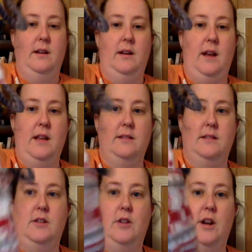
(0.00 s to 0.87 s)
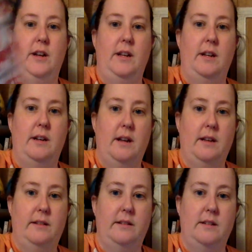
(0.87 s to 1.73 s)
It has deer on it.
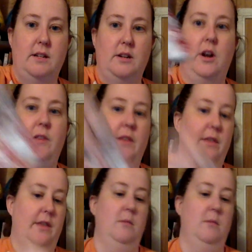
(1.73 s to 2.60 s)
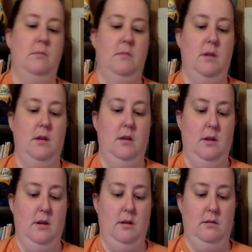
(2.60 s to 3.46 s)
It has a deer on the thumb,
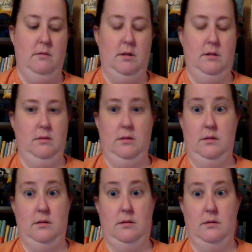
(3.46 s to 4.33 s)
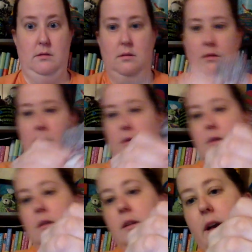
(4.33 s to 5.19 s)
which was
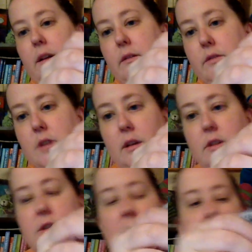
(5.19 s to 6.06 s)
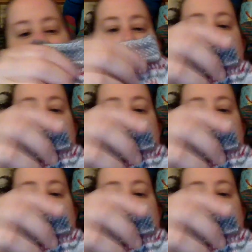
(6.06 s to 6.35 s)
kind of challenging.